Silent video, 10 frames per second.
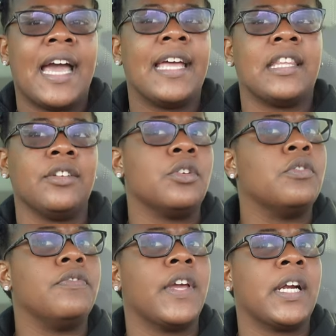I had the new
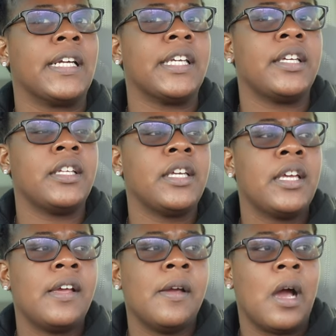variant.
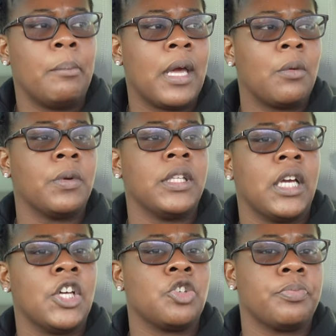I'm not really
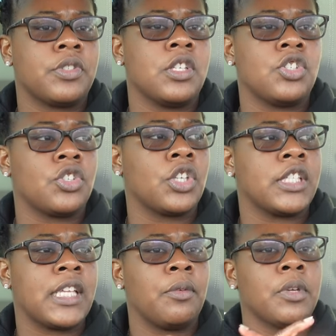100% sure
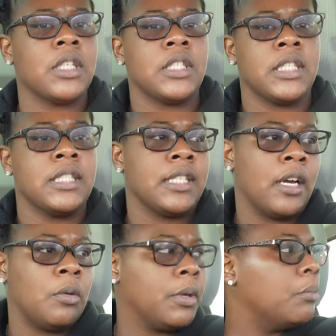because they really didn't
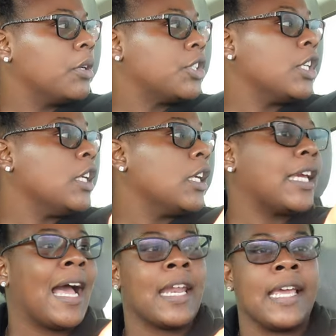tell me, but she
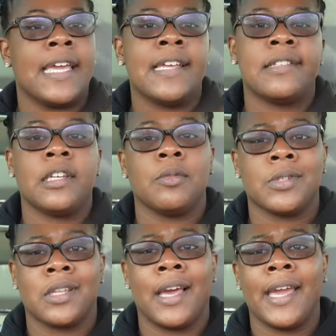kind of hinted, it
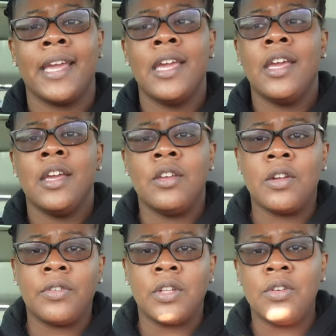was like, you
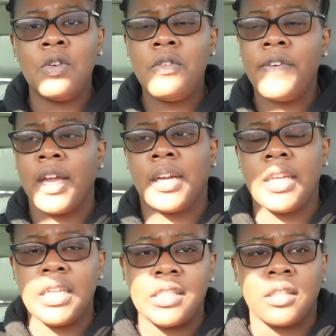know, the new
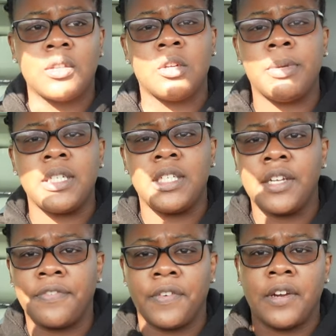variant is a little bit
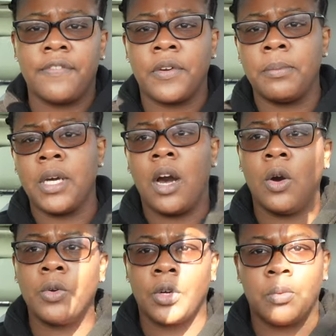different from the
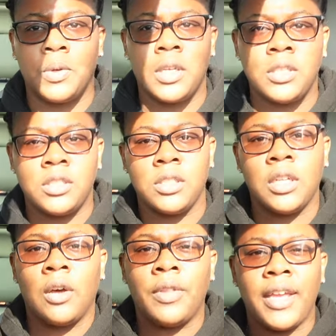older ones. You
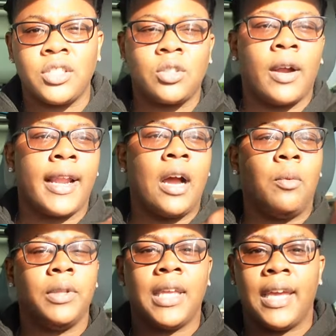know, they start out
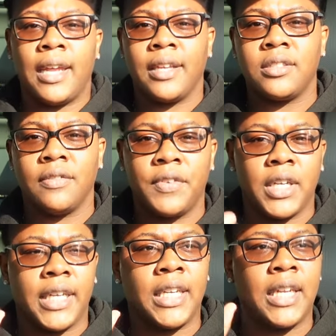with headaches, severe
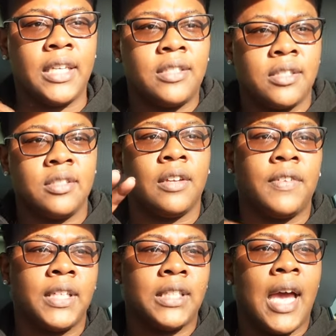headaches and stuff
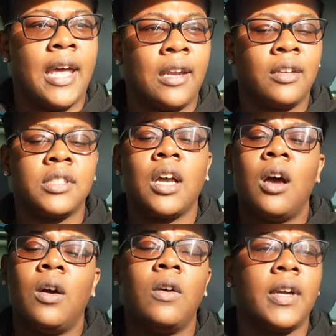like that. And I was like,
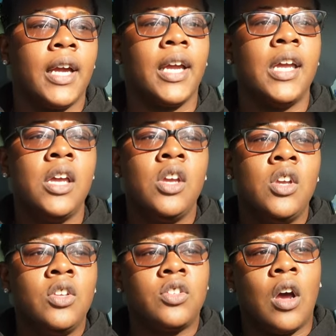oh, okay.
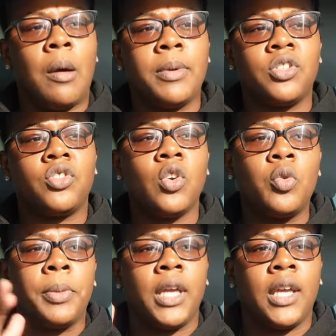So I'm
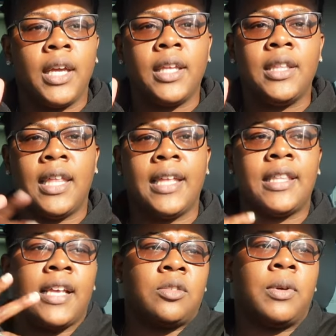assuming that
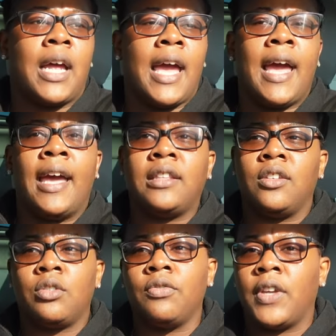that's what I had, the
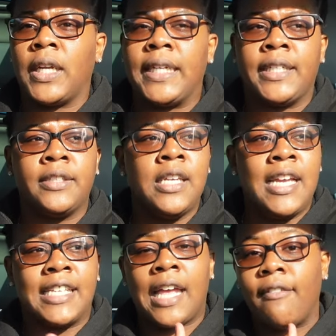new variant,
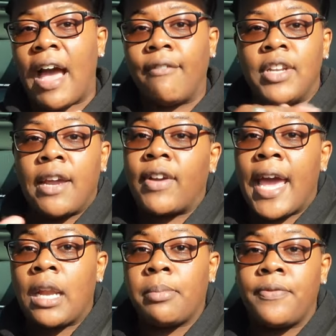because I've never
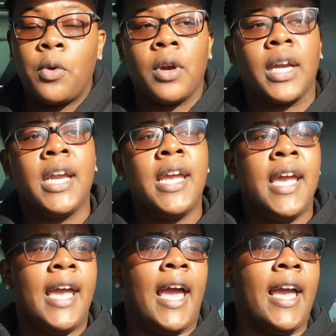had it before.
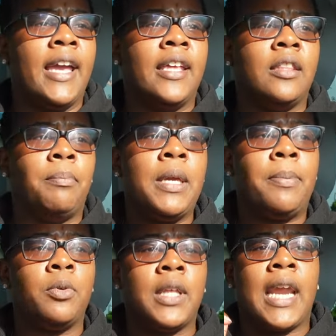And the
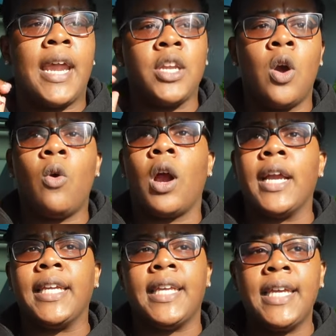people that I know are
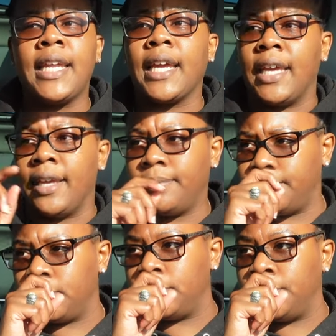getting it
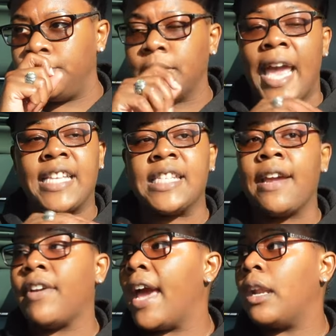has
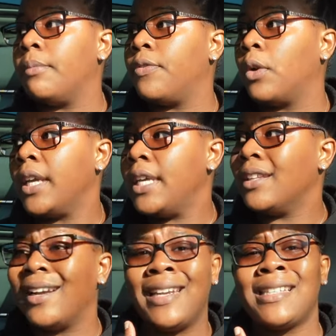never had it before
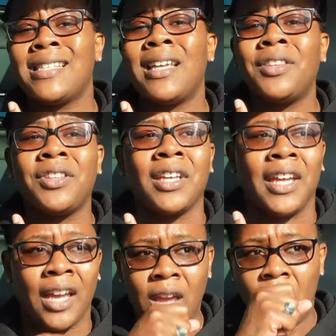either. And that's another thing.